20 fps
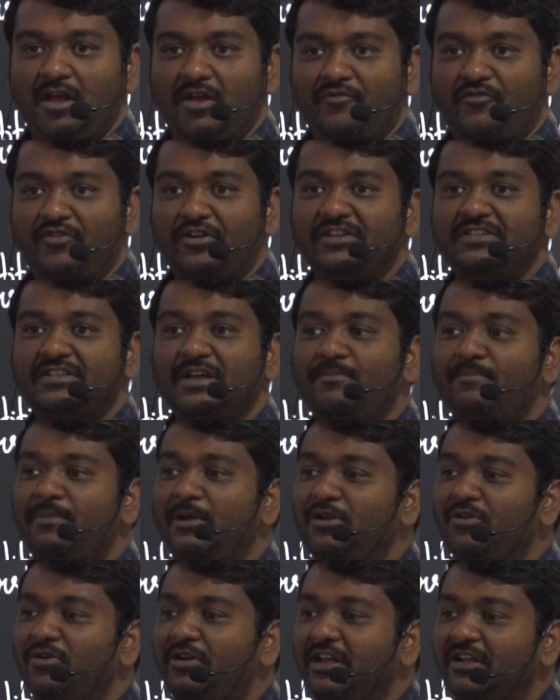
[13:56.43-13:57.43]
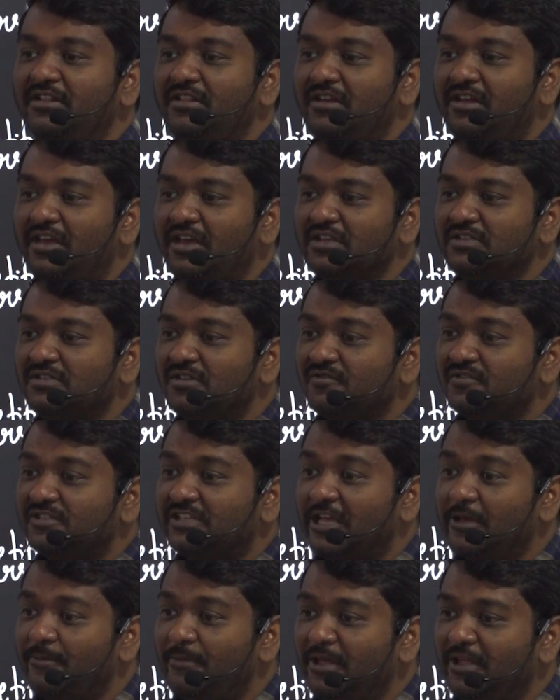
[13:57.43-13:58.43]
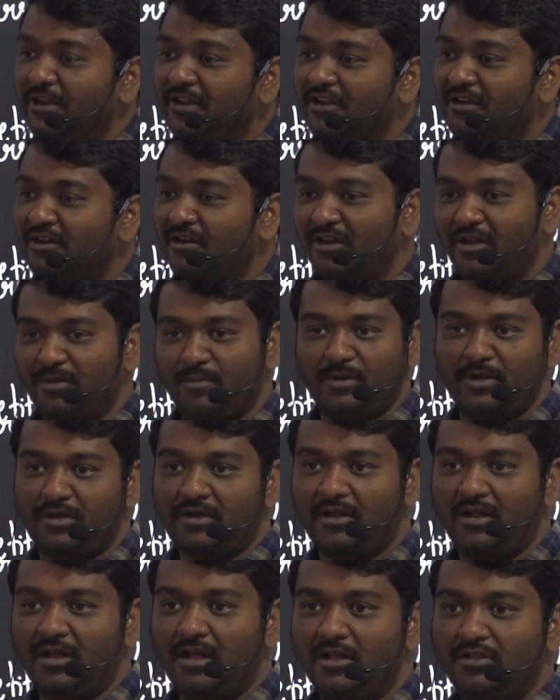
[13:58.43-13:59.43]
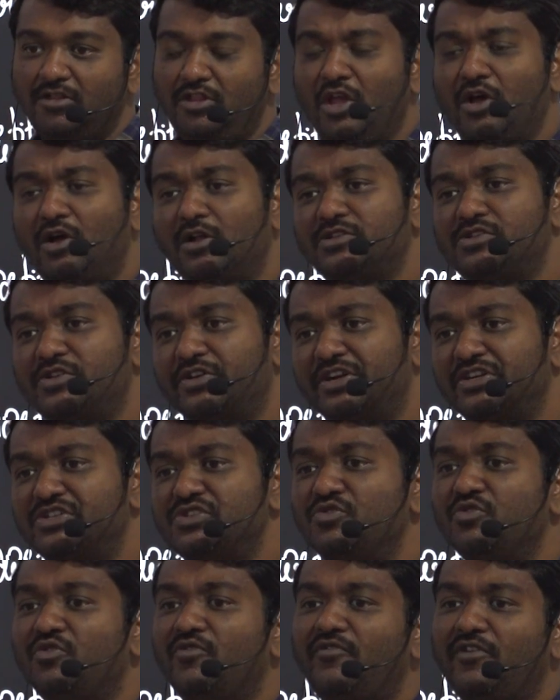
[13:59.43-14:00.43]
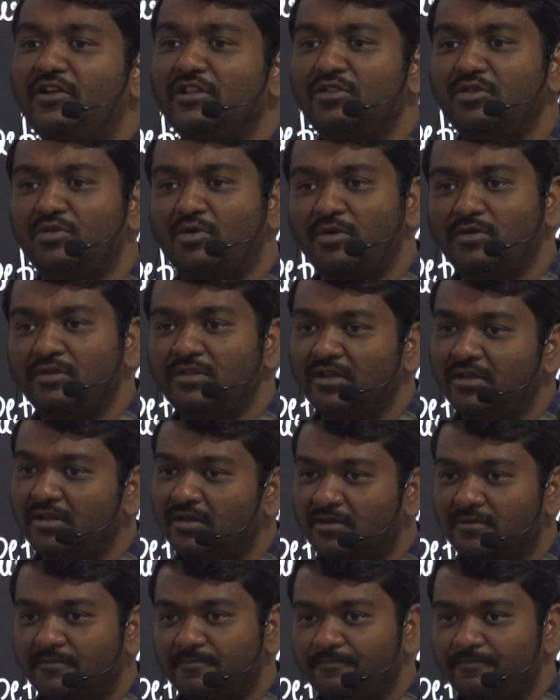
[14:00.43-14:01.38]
For example, you take the case of Siberian climate. They also get snowfall throughout the year.